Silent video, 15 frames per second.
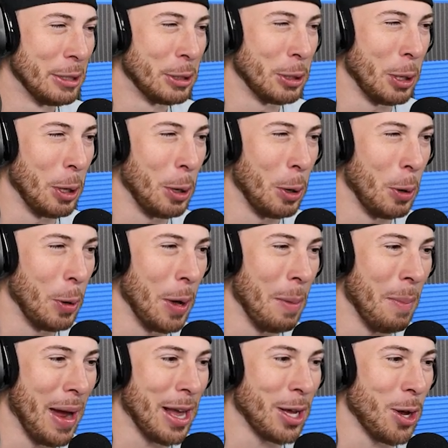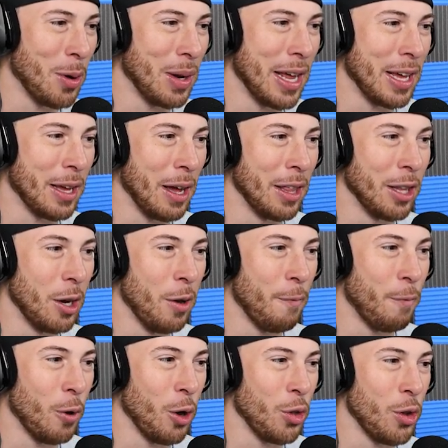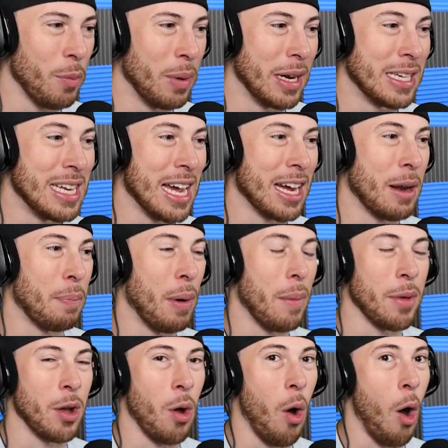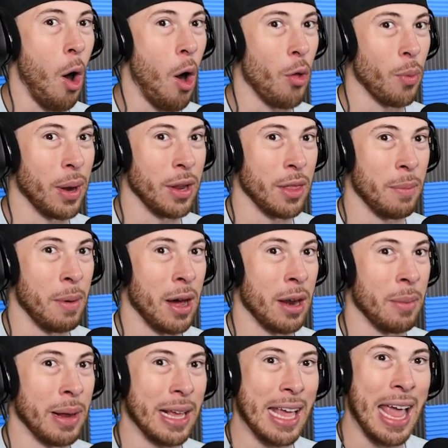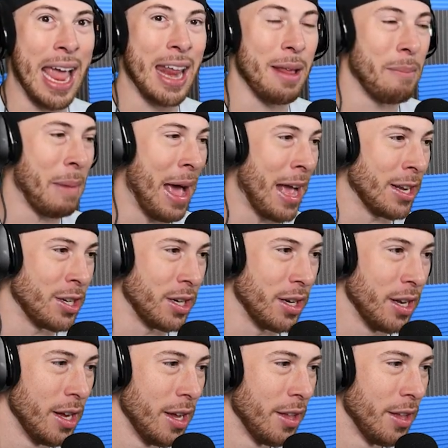So it might go like a little further, but it's not gonna probably go all the way to the bottom. I can't imagine.